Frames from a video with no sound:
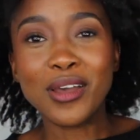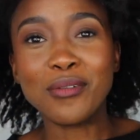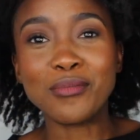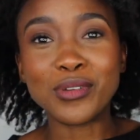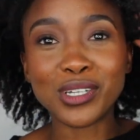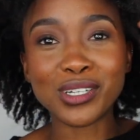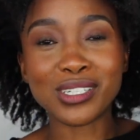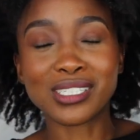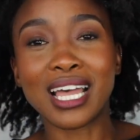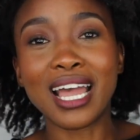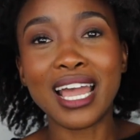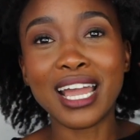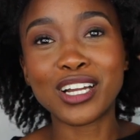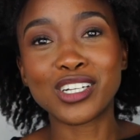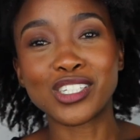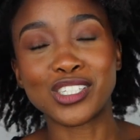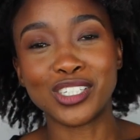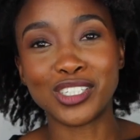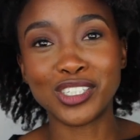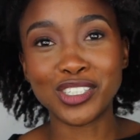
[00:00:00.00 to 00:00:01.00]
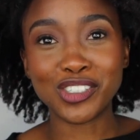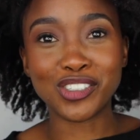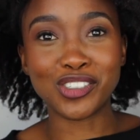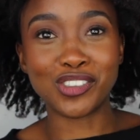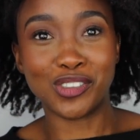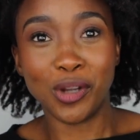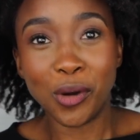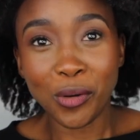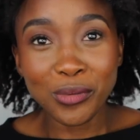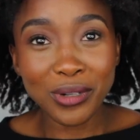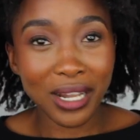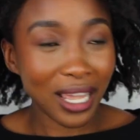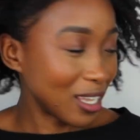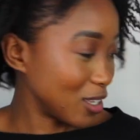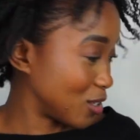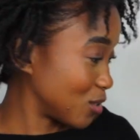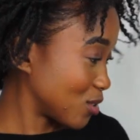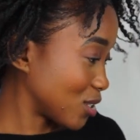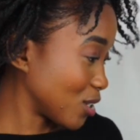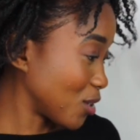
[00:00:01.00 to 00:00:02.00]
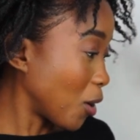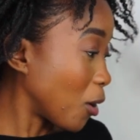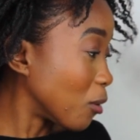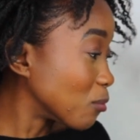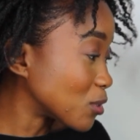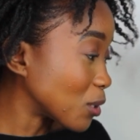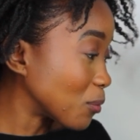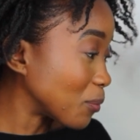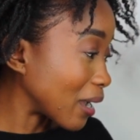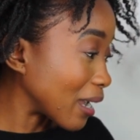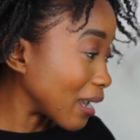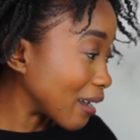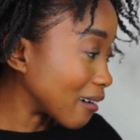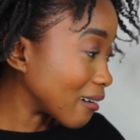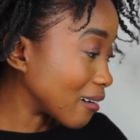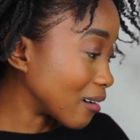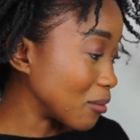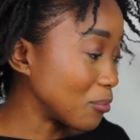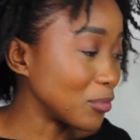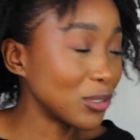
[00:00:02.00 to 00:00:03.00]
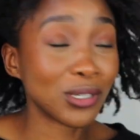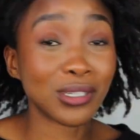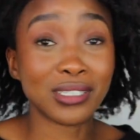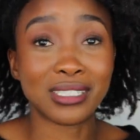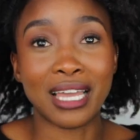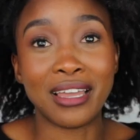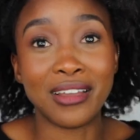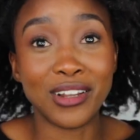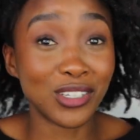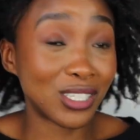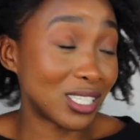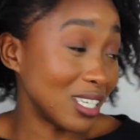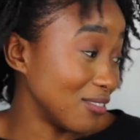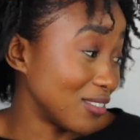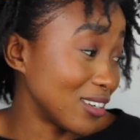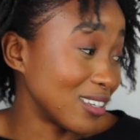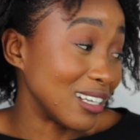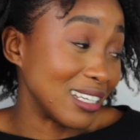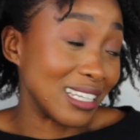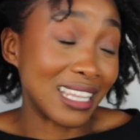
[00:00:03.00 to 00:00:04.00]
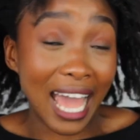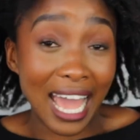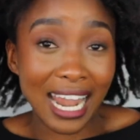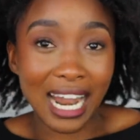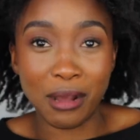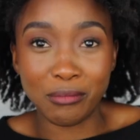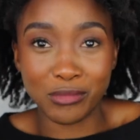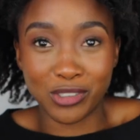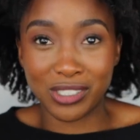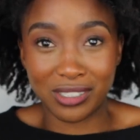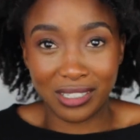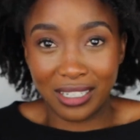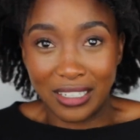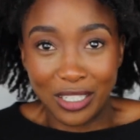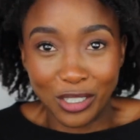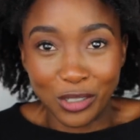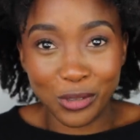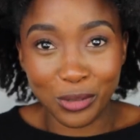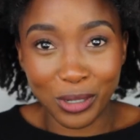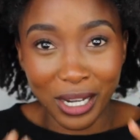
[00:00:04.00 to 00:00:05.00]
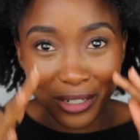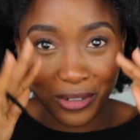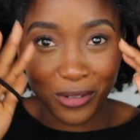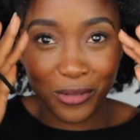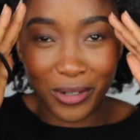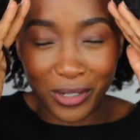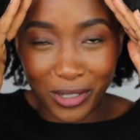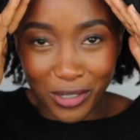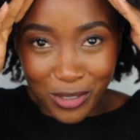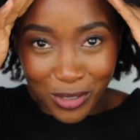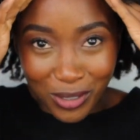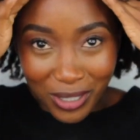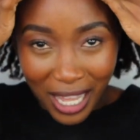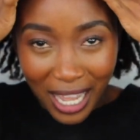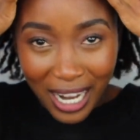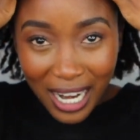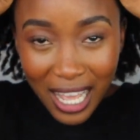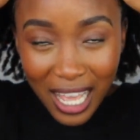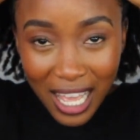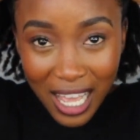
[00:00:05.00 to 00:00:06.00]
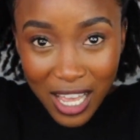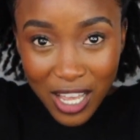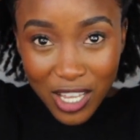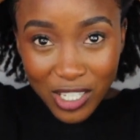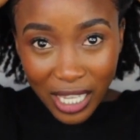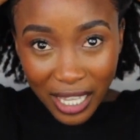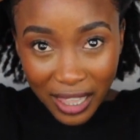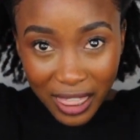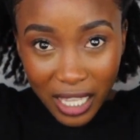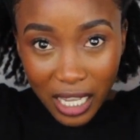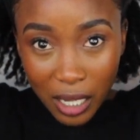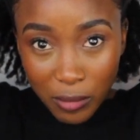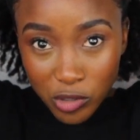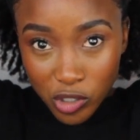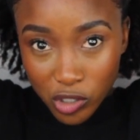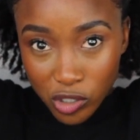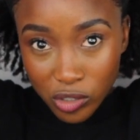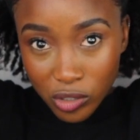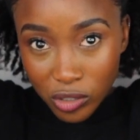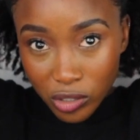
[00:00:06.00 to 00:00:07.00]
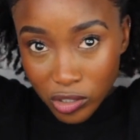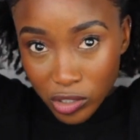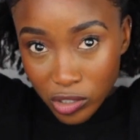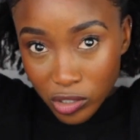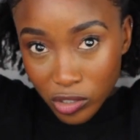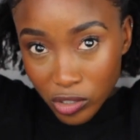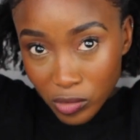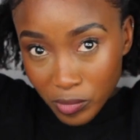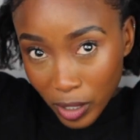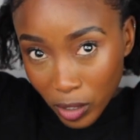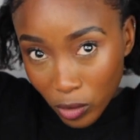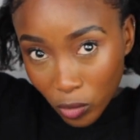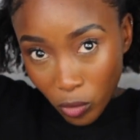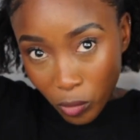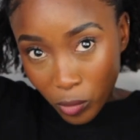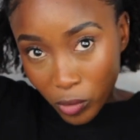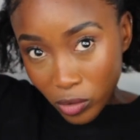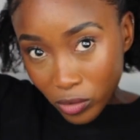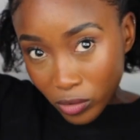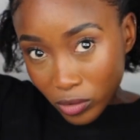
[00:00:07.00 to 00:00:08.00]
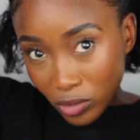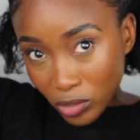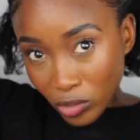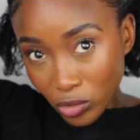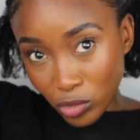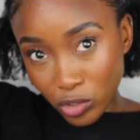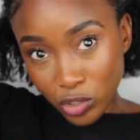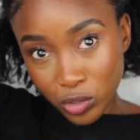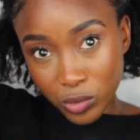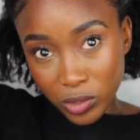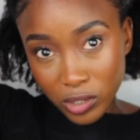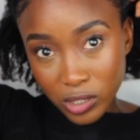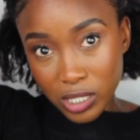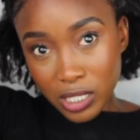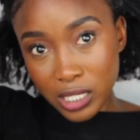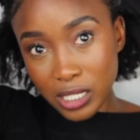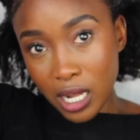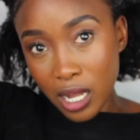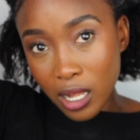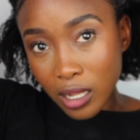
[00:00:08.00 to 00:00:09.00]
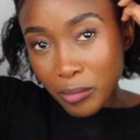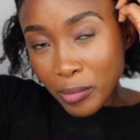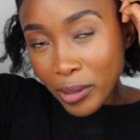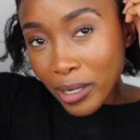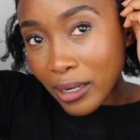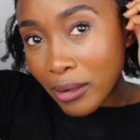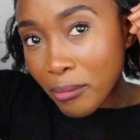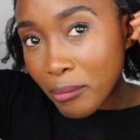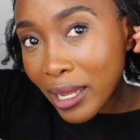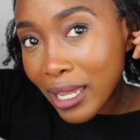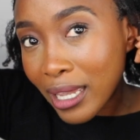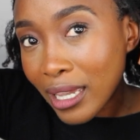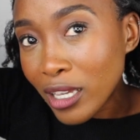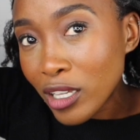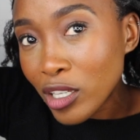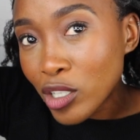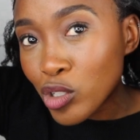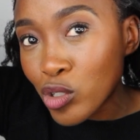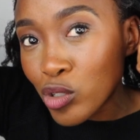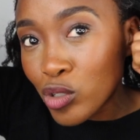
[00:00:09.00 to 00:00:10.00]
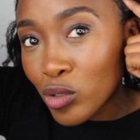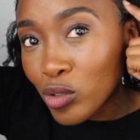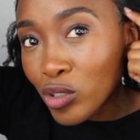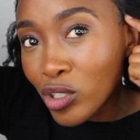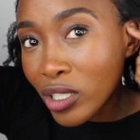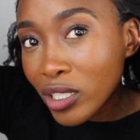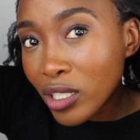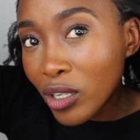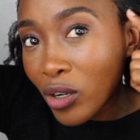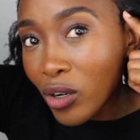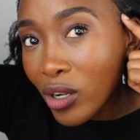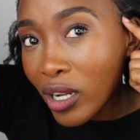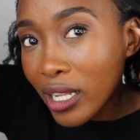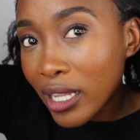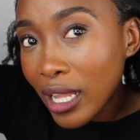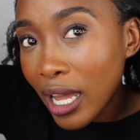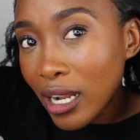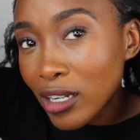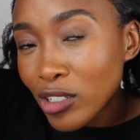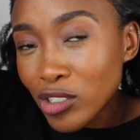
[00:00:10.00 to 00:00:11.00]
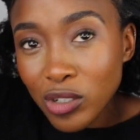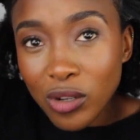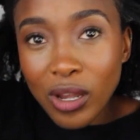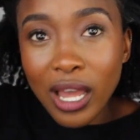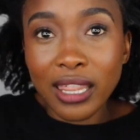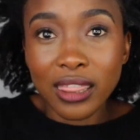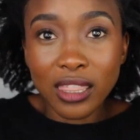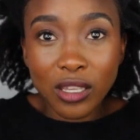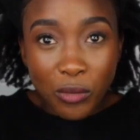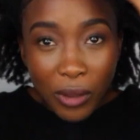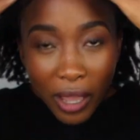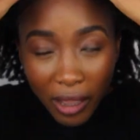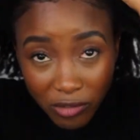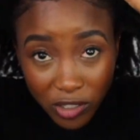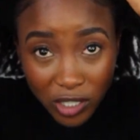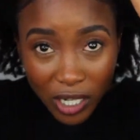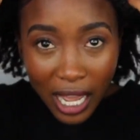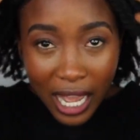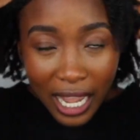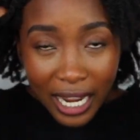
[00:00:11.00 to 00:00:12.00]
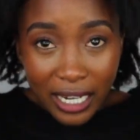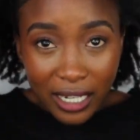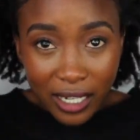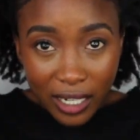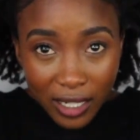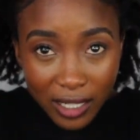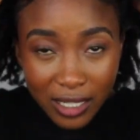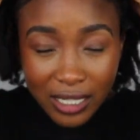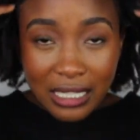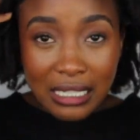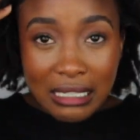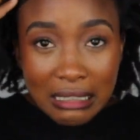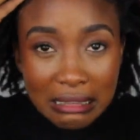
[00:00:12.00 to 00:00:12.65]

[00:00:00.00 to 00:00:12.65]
because I actually don't like using combs on my hair, because you see, even that I'm just like, ew, I don't want to do that. So I think I'm just going to do my normal usual style, but my hair is so dirty, look at that. So I think we have to hide it.